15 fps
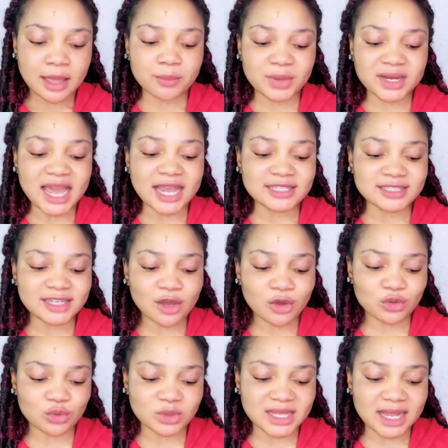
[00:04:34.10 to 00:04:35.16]
But I
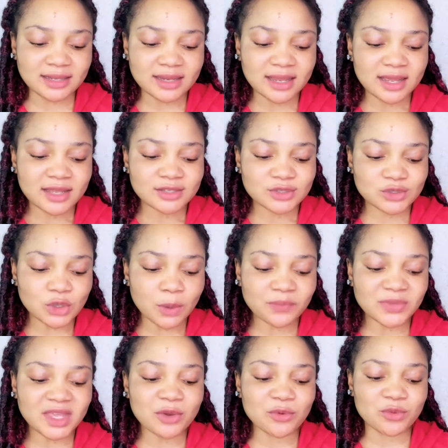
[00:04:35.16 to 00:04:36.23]
tell you that
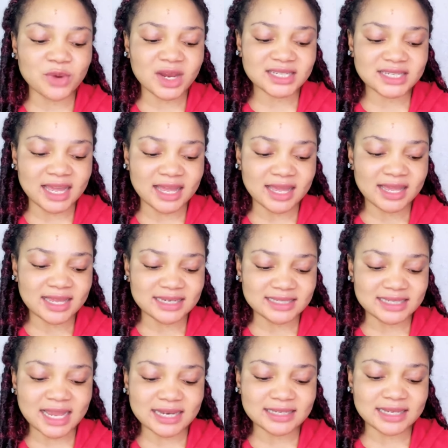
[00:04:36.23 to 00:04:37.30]
something greater
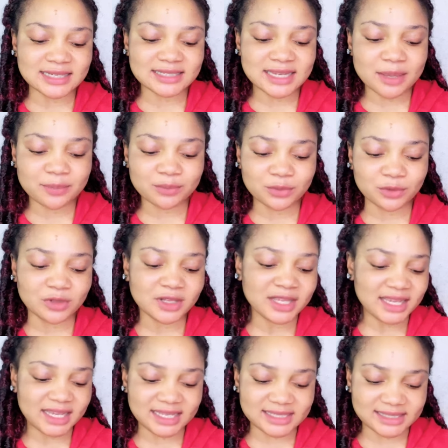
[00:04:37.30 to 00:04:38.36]
than the temple
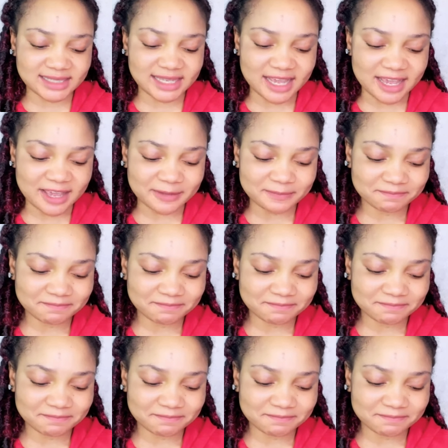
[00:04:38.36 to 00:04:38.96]
is here.